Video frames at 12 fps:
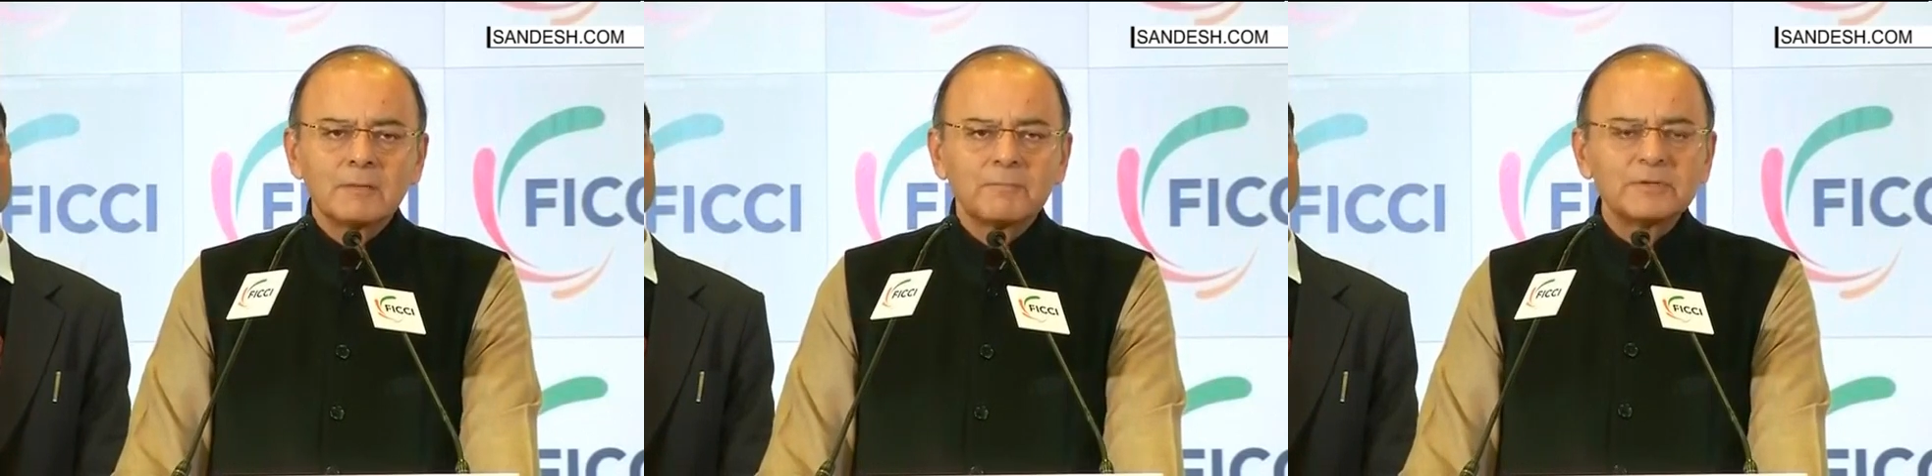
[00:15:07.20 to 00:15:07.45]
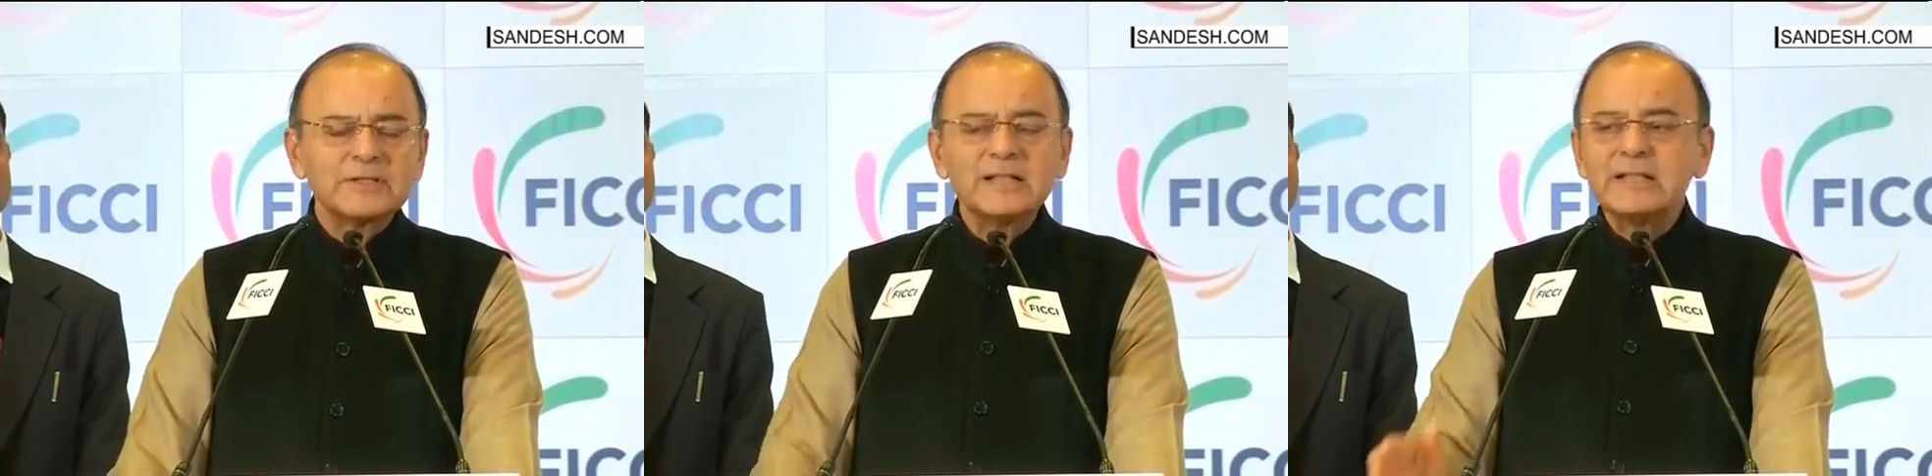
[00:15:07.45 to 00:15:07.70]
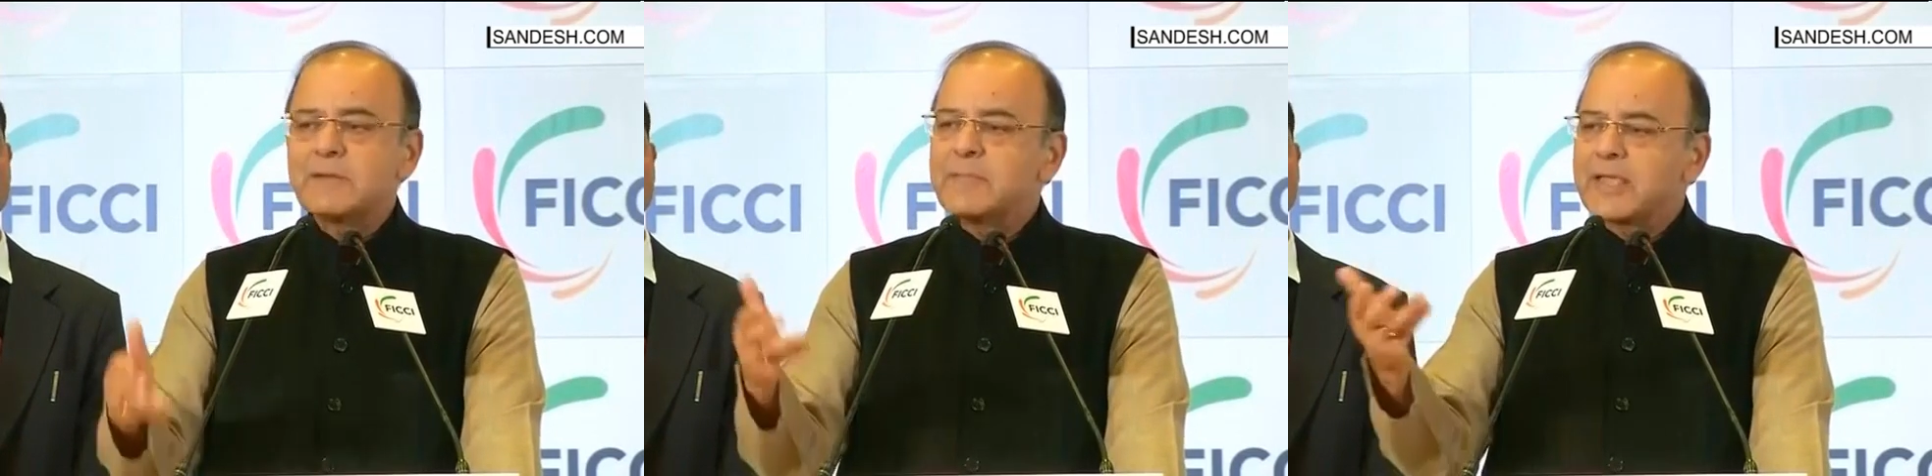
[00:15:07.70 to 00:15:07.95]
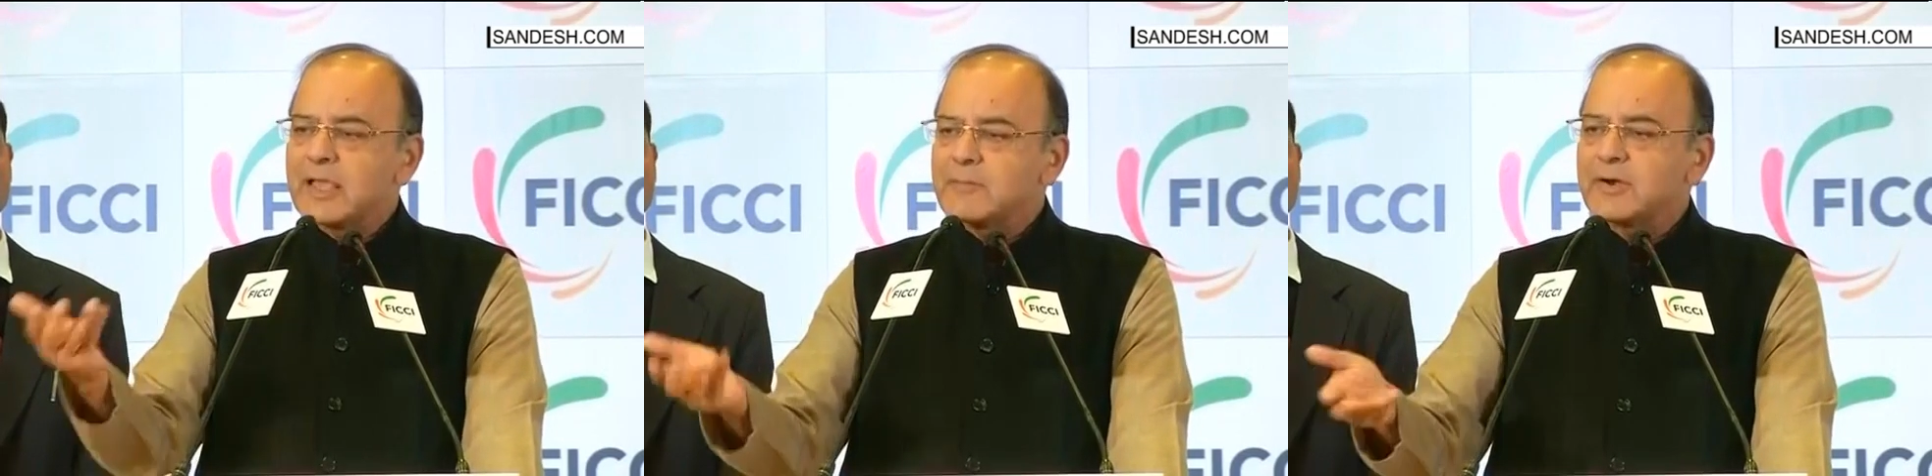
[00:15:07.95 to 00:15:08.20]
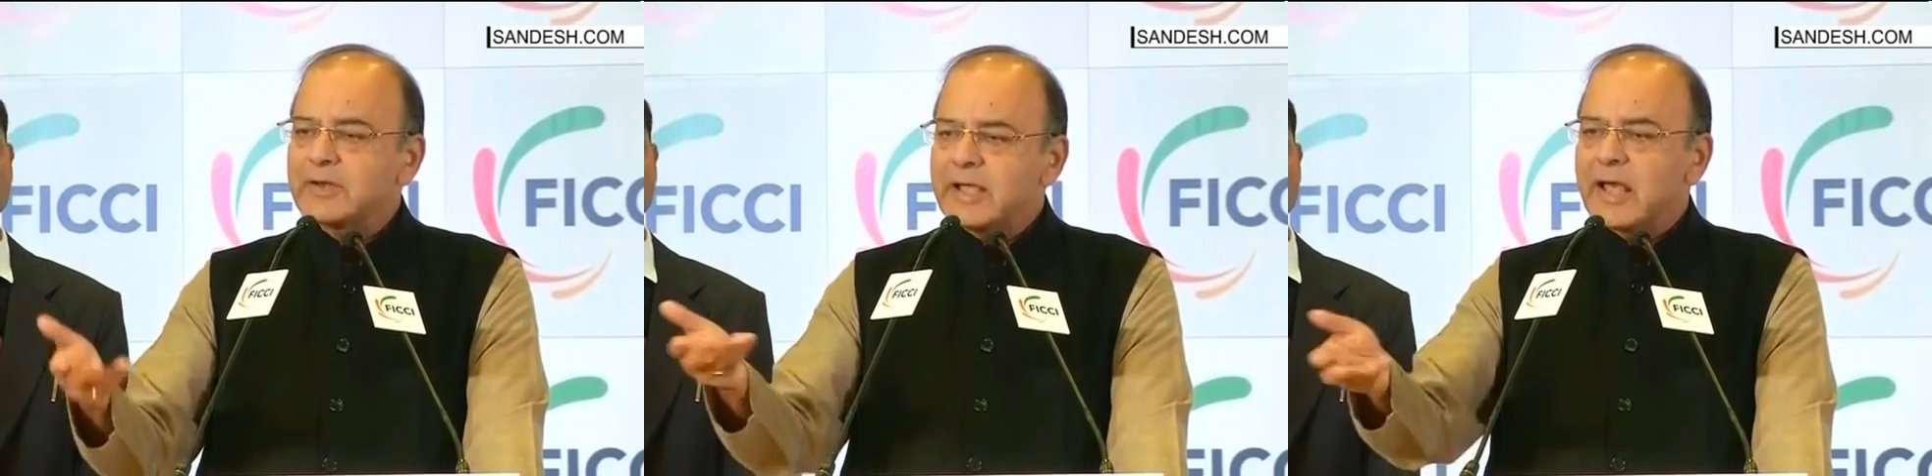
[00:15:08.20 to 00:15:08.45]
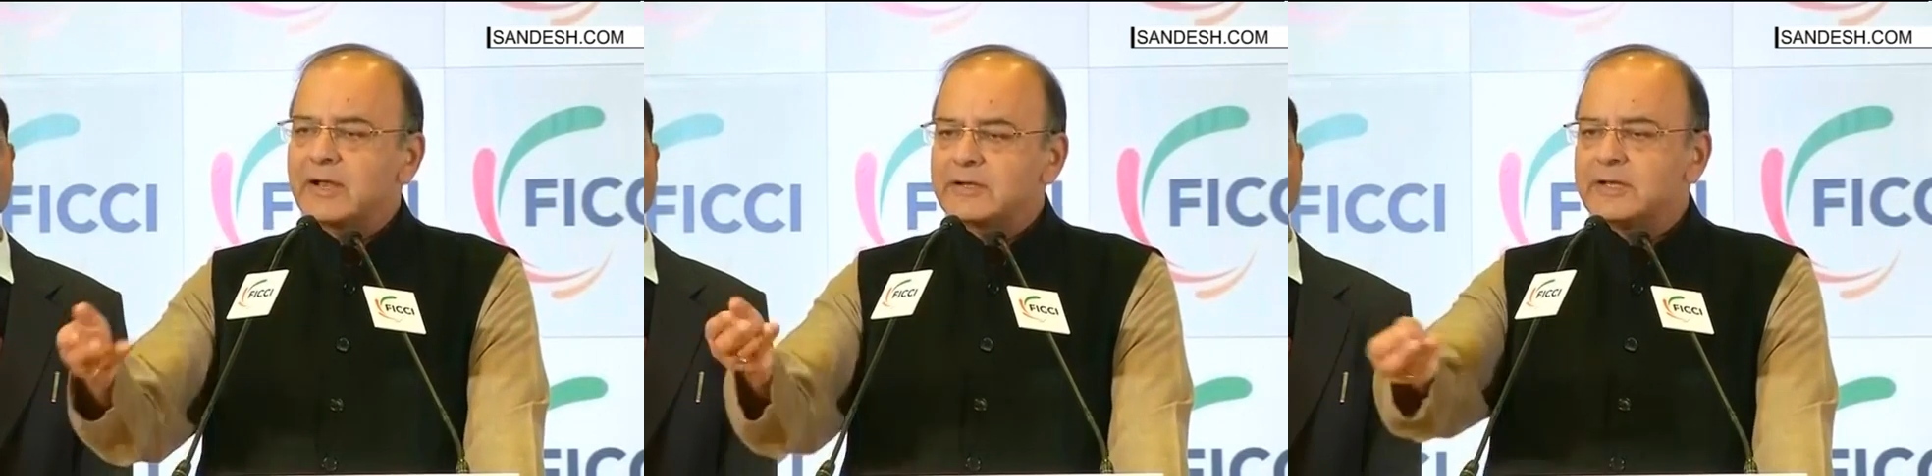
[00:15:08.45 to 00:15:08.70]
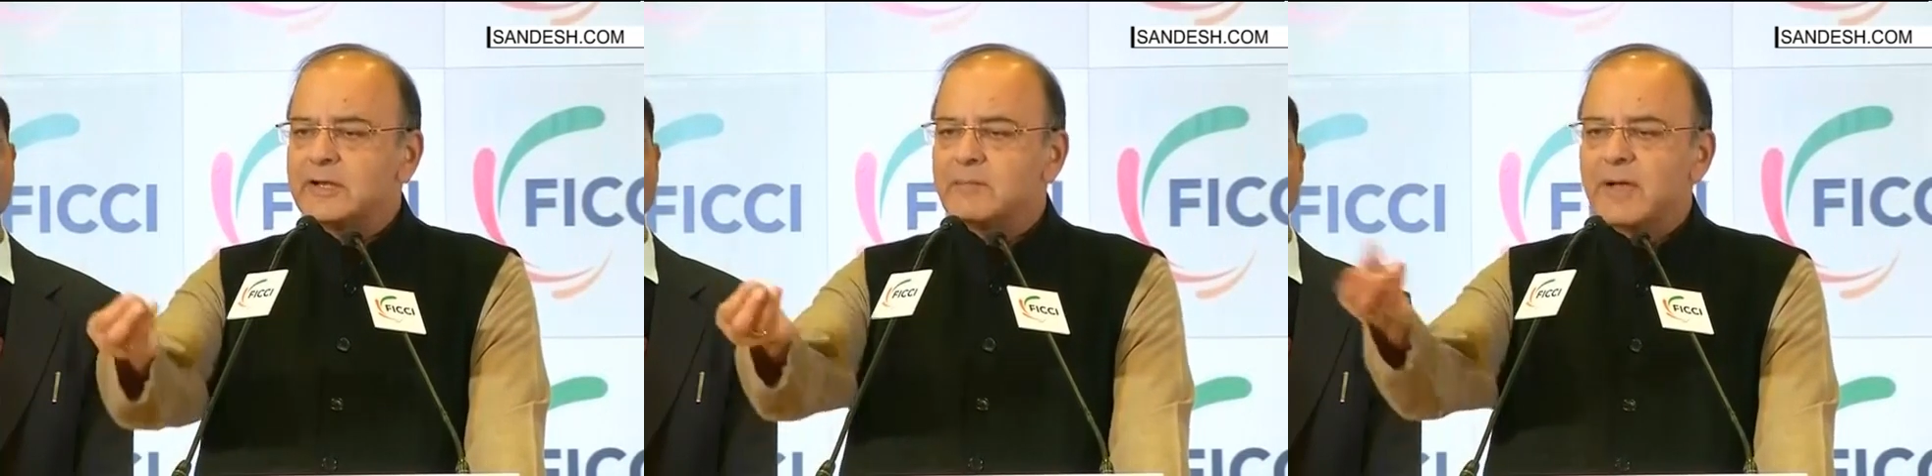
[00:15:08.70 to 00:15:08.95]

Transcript: But then that became a reality in a